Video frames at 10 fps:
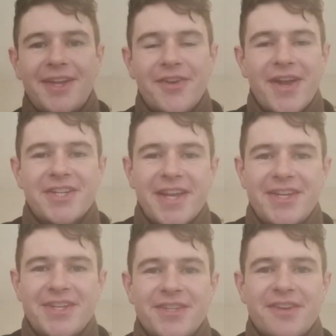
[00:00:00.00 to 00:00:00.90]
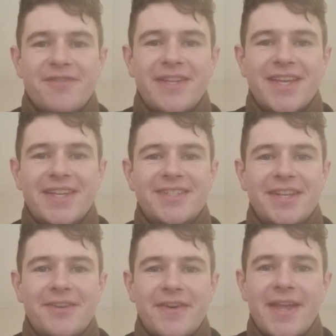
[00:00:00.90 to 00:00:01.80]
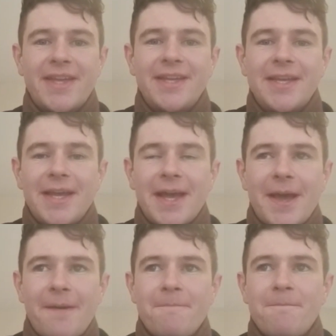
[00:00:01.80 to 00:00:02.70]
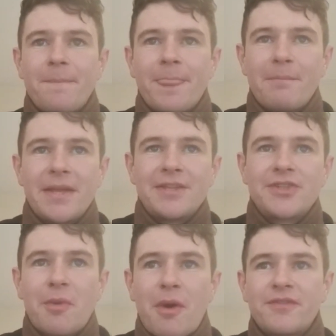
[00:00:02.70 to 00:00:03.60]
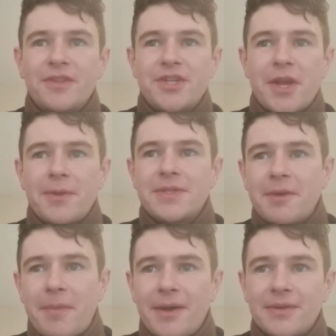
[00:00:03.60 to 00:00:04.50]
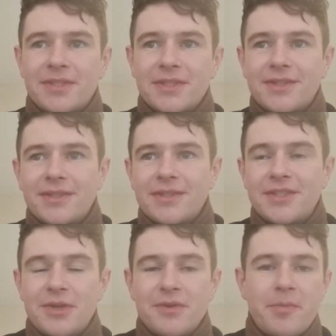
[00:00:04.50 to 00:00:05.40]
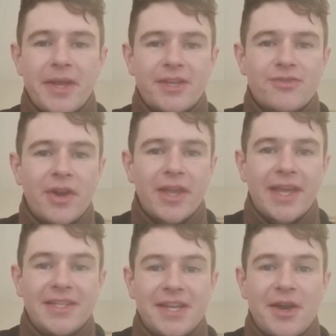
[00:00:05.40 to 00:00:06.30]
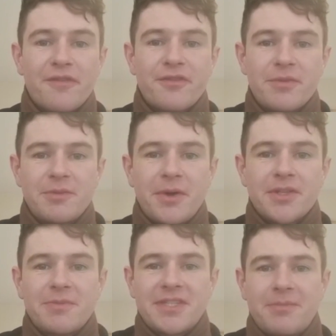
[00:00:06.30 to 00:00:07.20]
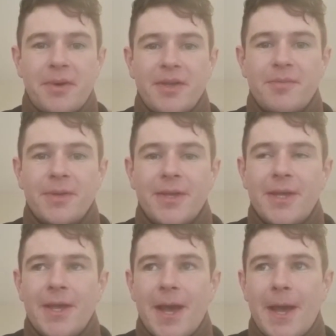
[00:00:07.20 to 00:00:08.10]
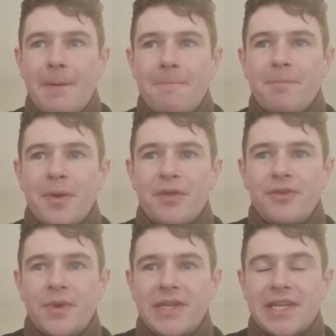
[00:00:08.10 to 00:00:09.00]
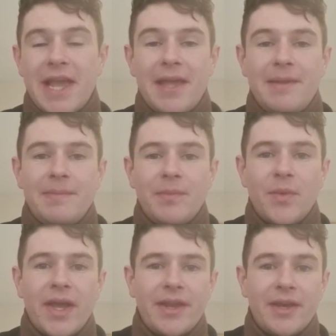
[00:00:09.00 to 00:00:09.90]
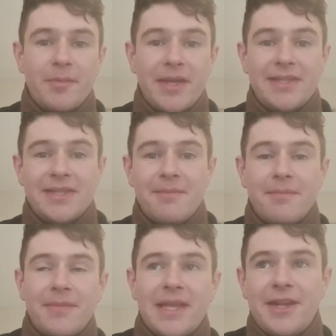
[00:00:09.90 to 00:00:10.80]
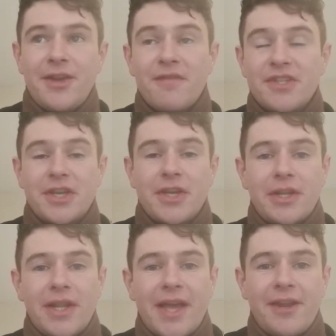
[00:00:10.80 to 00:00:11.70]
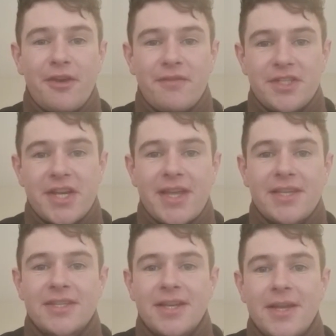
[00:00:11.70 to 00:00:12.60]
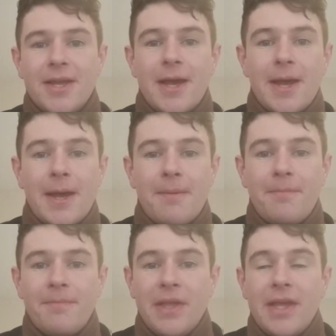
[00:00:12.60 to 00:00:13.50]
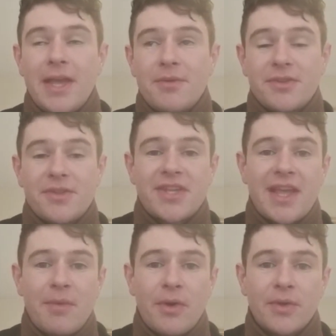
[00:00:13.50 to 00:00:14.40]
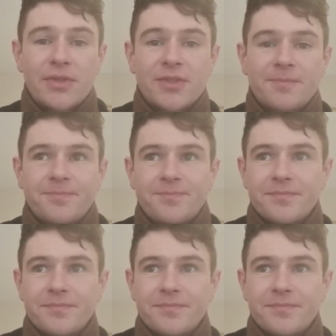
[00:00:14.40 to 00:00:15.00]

and congratulations on a fantastic career. Me and Tom often joked about two of the biggest rollickings he got from his boss, Mr. Pipe, both of which came when I beat him in a novice hurdle and a novice chase. It was on the same horse,